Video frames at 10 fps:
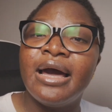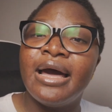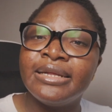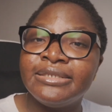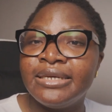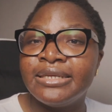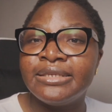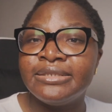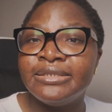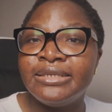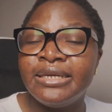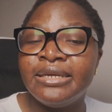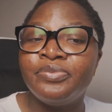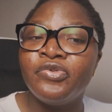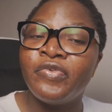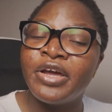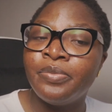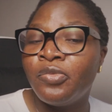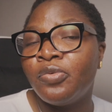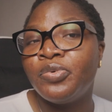at the end of the day
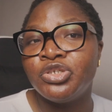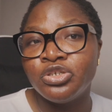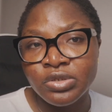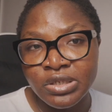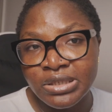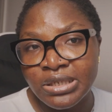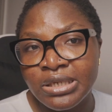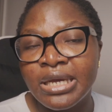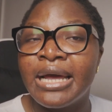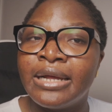provide more opportunity